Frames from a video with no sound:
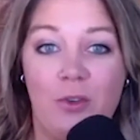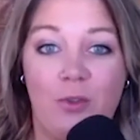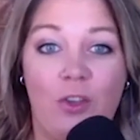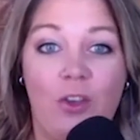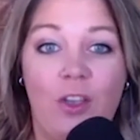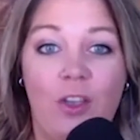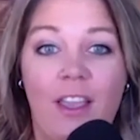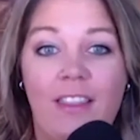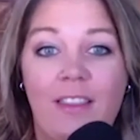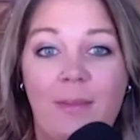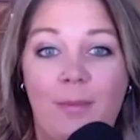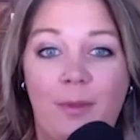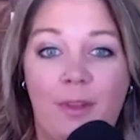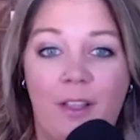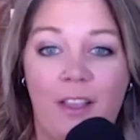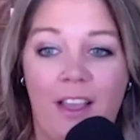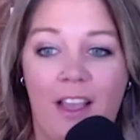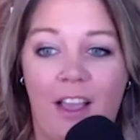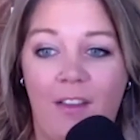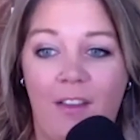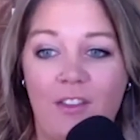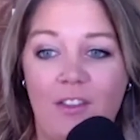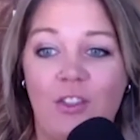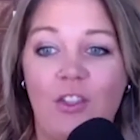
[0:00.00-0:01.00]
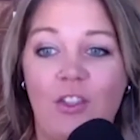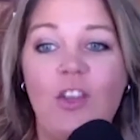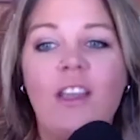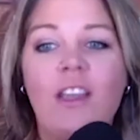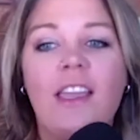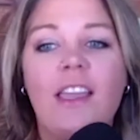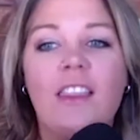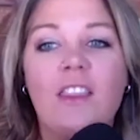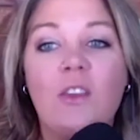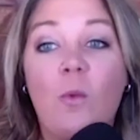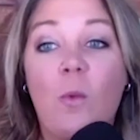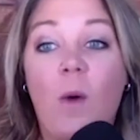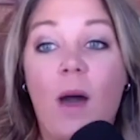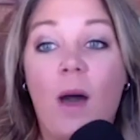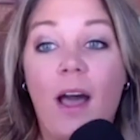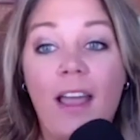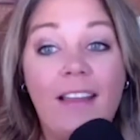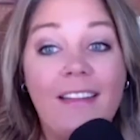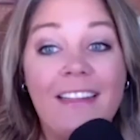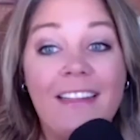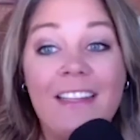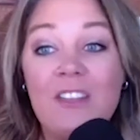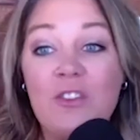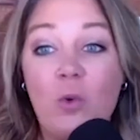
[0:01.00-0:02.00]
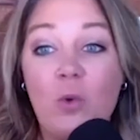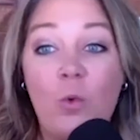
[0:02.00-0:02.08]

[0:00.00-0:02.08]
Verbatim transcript: Look at the playoffs, look at the Wild in